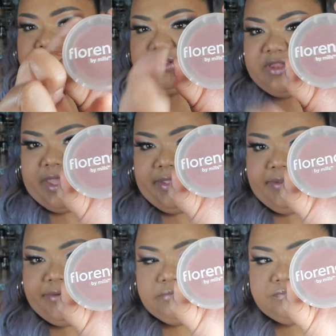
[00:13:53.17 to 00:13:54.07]
looks like.
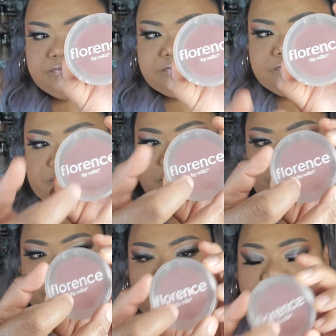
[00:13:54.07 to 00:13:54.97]

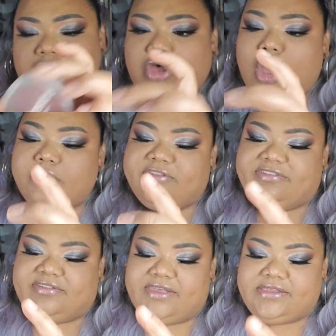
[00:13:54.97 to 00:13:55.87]
It's
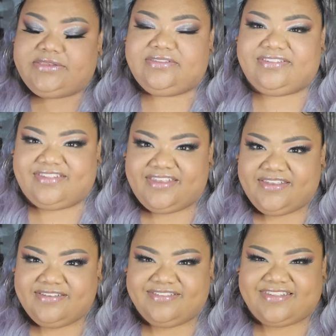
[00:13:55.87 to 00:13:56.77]
called Zen
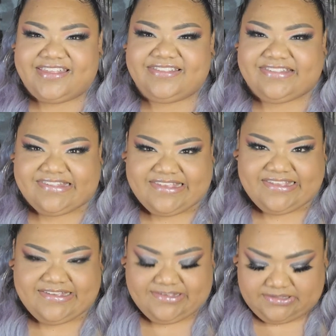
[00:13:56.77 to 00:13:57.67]
Z, Zen
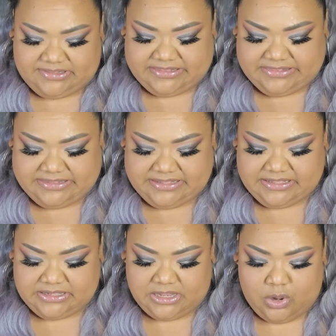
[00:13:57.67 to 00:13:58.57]
Z, Zen
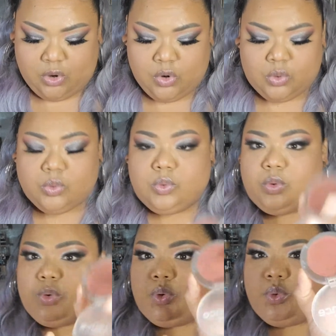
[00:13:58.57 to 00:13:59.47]
Z.
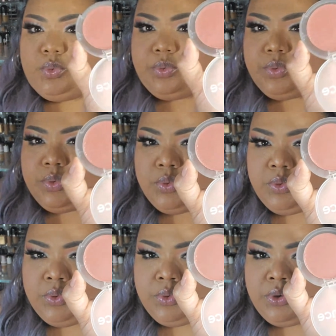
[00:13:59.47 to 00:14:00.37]
Ooh.
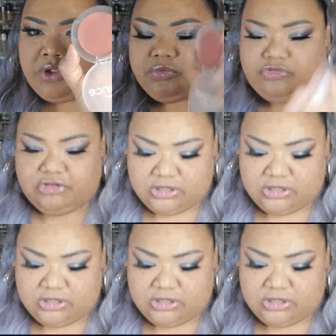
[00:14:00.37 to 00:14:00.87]
So she